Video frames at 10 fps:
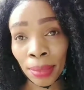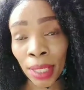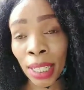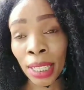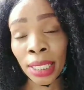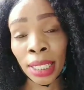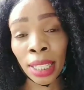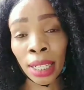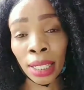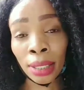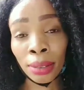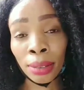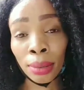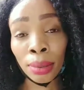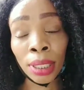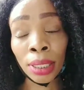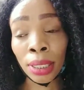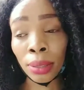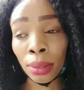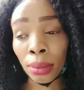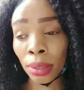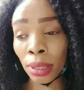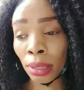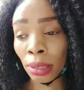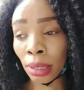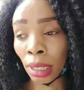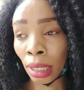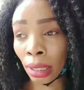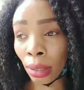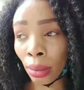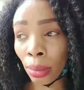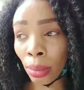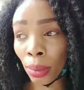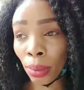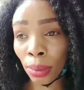The next thing that I could see is it was just like those people.